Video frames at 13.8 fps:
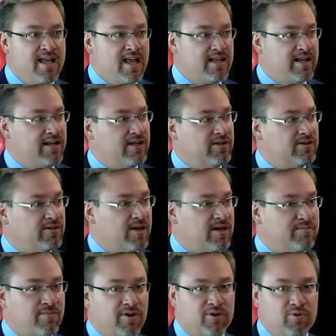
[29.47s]
And I know
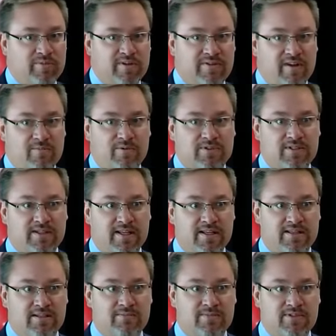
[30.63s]
uh, Mark will be available to take
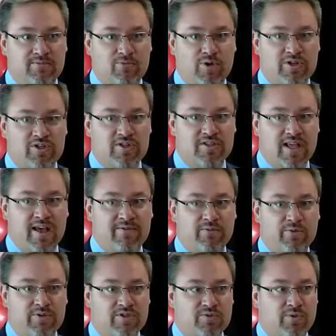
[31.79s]
some, some questions
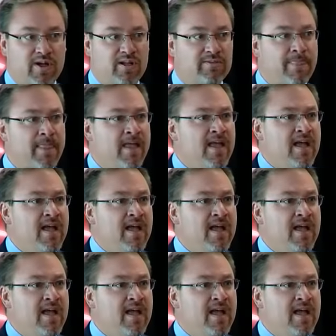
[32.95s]
afterwards as well.